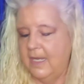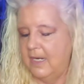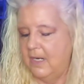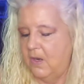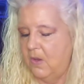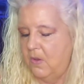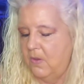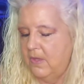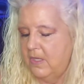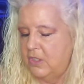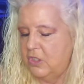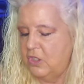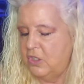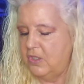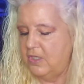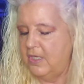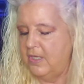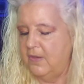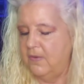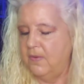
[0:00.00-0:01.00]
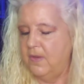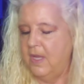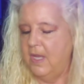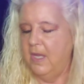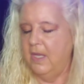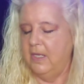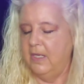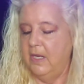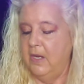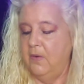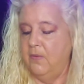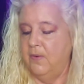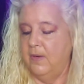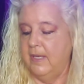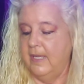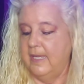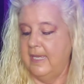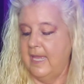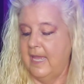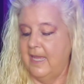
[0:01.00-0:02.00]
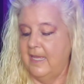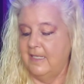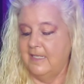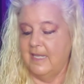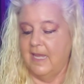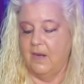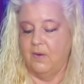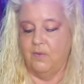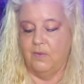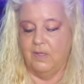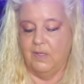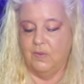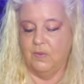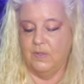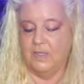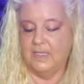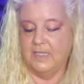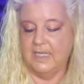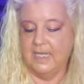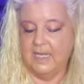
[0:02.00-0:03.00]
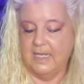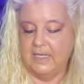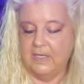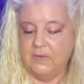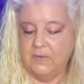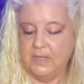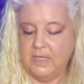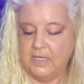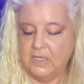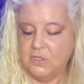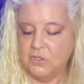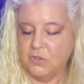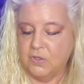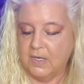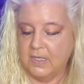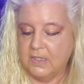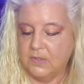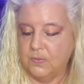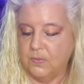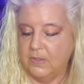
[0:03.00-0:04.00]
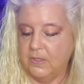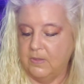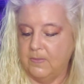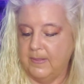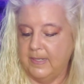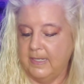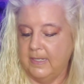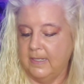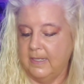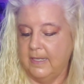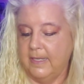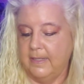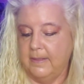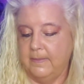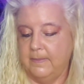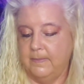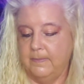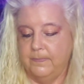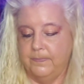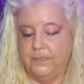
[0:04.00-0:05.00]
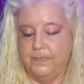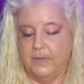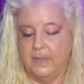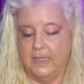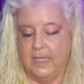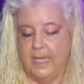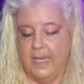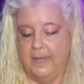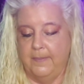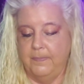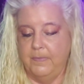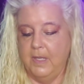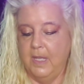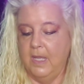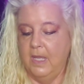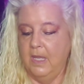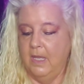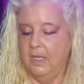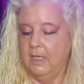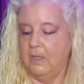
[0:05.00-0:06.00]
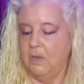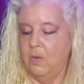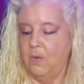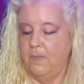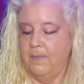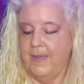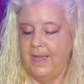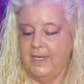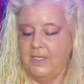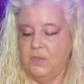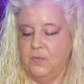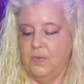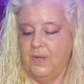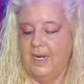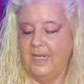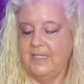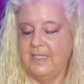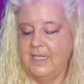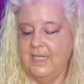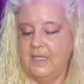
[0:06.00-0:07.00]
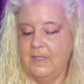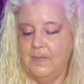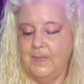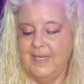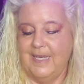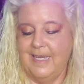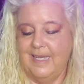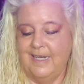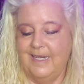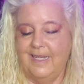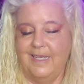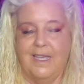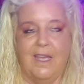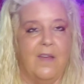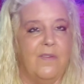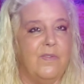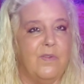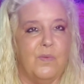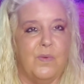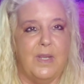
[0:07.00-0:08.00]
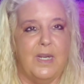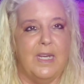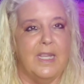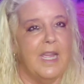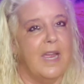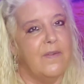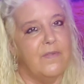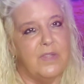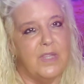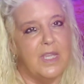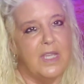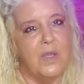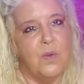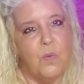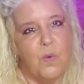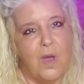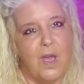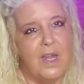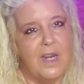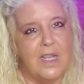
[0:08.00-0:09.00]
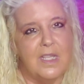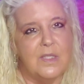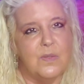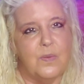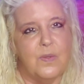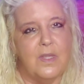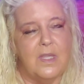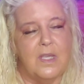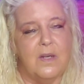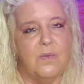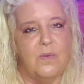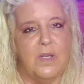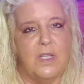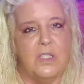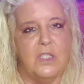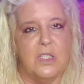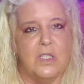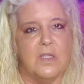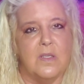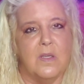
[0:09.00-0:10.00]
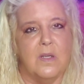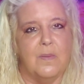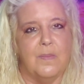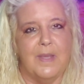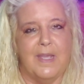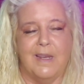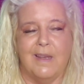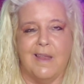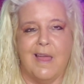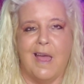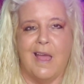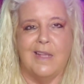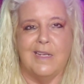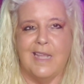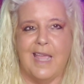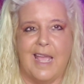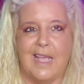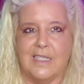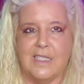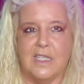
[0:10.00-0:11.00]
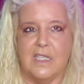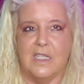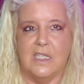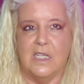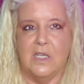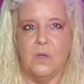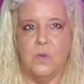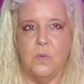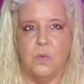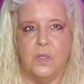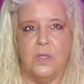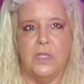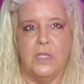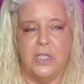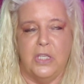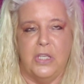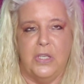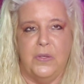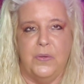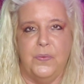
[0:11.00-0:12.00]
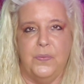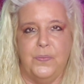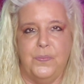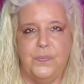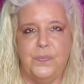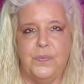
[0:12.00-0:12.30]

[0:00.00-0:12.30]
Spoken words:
in all that you do. You really, guys, I really want to say you need to trust where you're being led, okay? Going back to what I said at the beginning of the reading, everything you want is within reach. It's going to be a lot, has to deal with you.